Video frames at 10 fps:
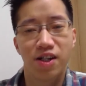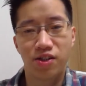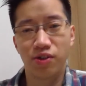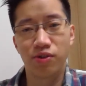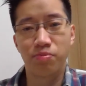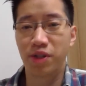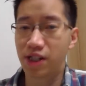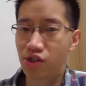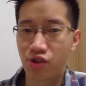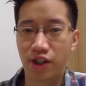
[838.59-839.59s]
so
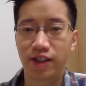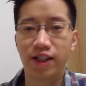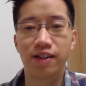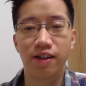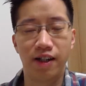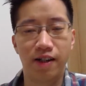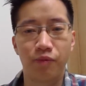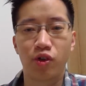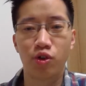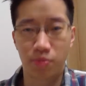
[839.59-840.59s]
please join that
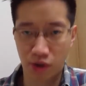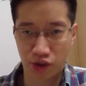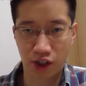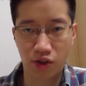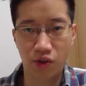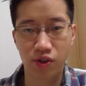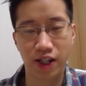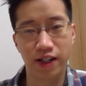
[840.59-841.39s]
group coaching course,